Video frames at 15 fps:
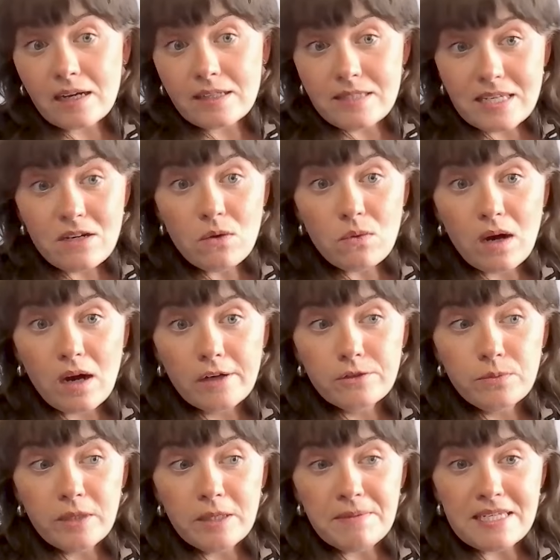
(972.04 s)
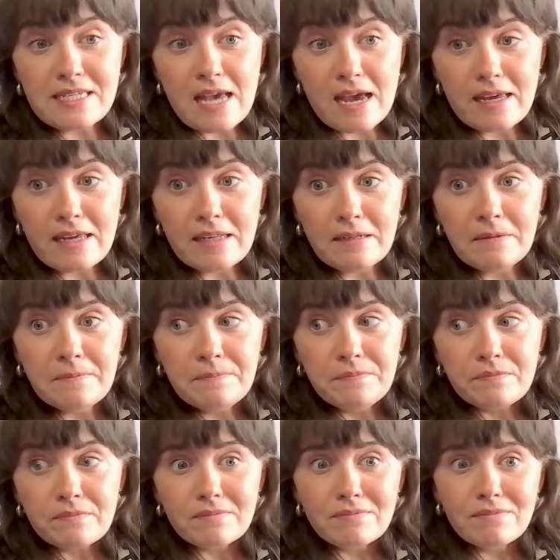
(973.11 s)
an ideal world, we'd be saying
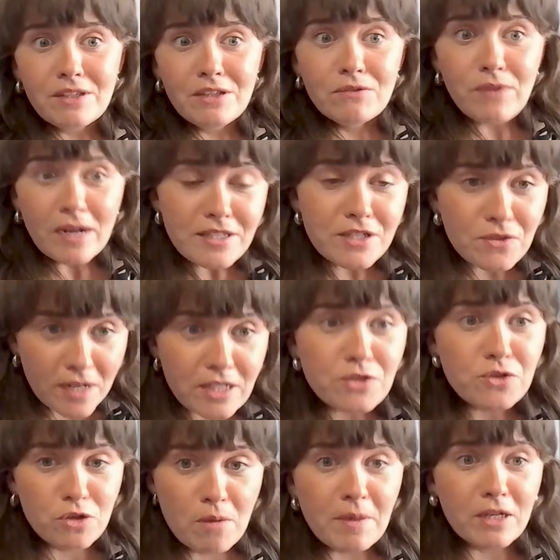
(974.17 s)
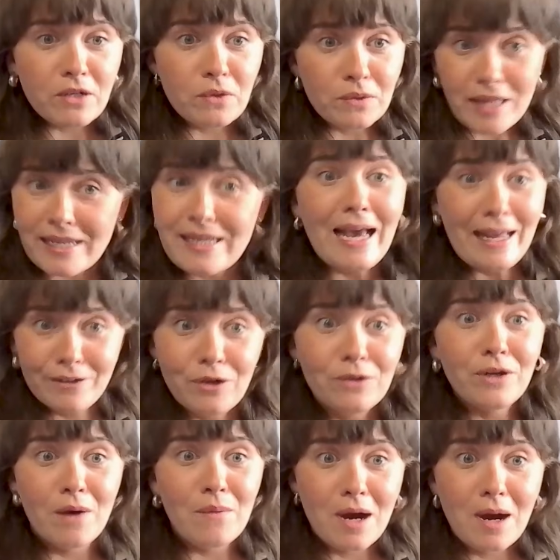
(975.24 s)
rents are astronomical. They
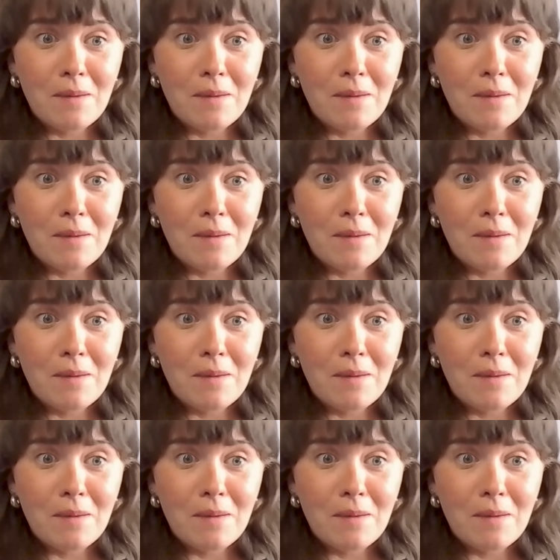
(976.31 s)
cannot go